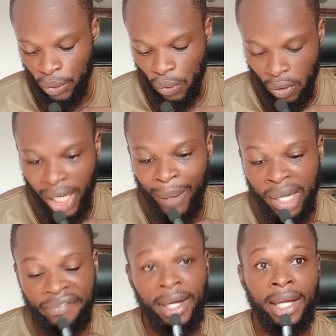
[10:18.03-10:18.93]
So
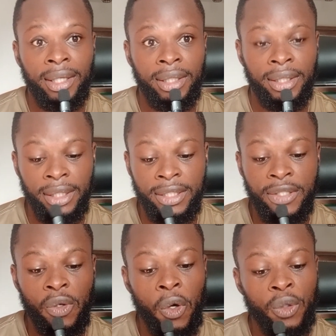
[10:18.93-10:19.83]
however,
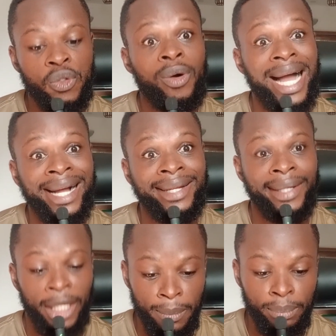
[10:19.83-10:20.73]
it is also
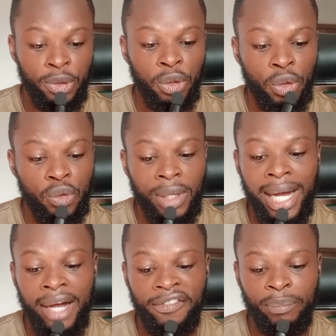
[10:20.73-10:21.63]
acclaimed to
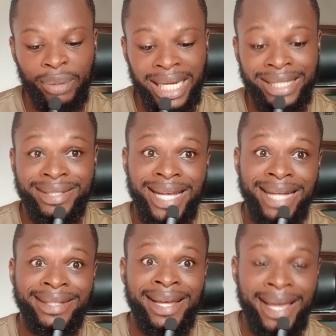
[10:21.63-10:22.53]
have plants
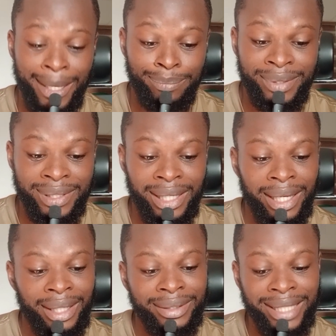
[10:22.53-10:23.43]
and herbs
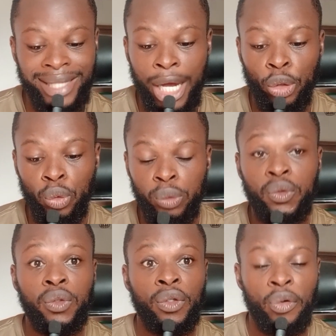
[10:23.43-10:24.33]
that are
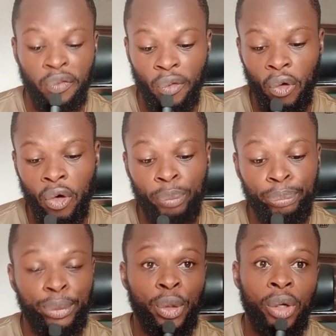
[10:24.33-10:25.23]
good for
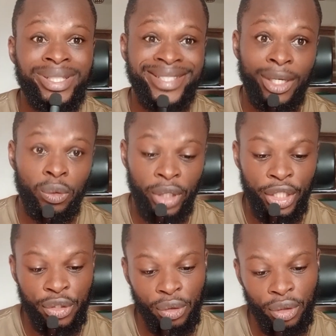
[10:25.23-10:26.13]
blood
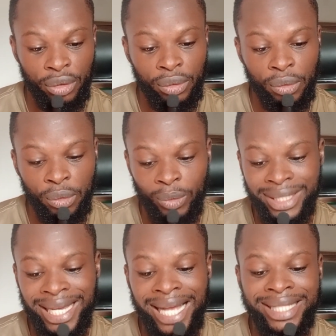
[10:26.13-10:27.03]
circulation
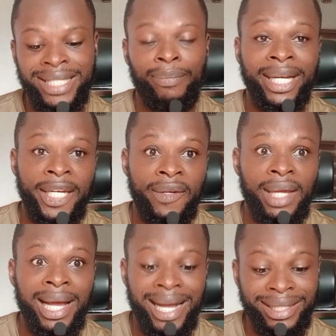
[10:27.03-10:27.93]
with
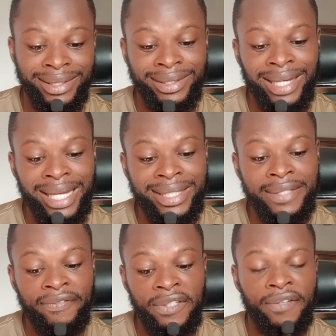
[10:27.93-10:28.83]
anti-malaria and
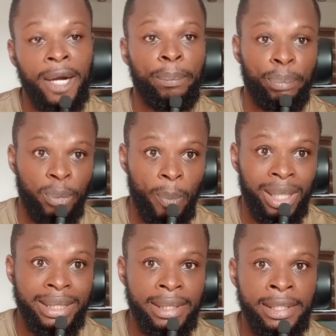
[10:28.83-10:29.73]
anti-fever
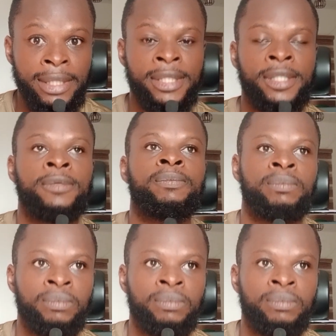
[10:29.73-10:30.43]
properties.